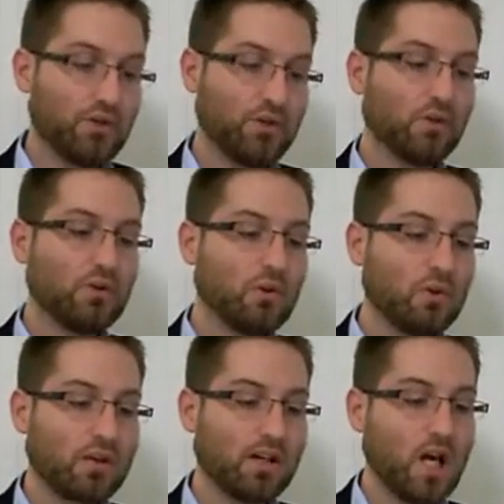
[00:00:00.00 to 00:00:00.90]

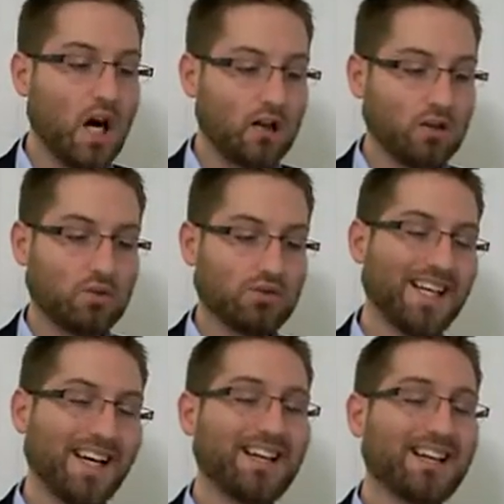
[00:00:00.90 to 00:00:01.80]
Deuterocanonical
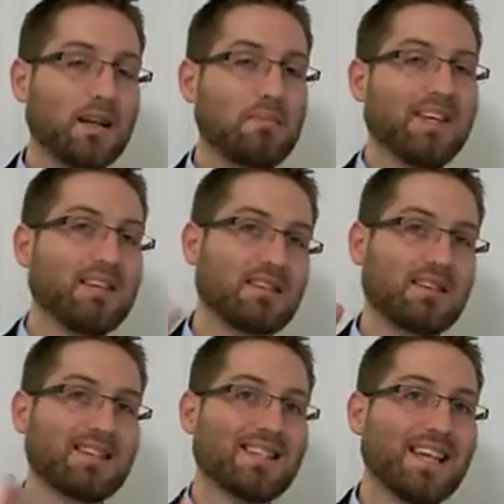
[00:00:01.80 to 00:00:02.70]
technically means
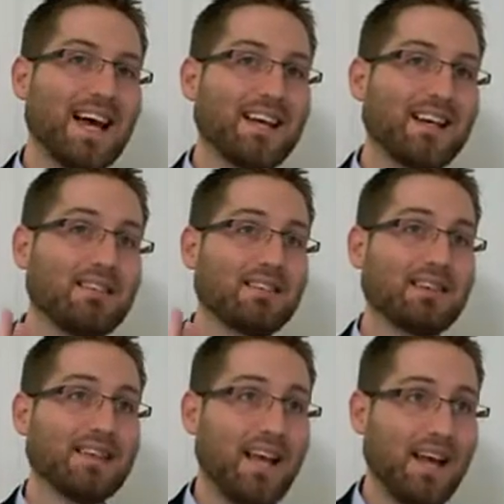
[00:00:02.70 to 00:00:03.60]
second
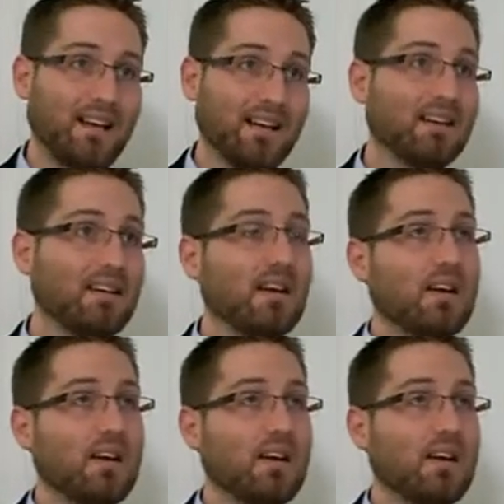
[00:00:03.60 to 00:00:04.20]
canon,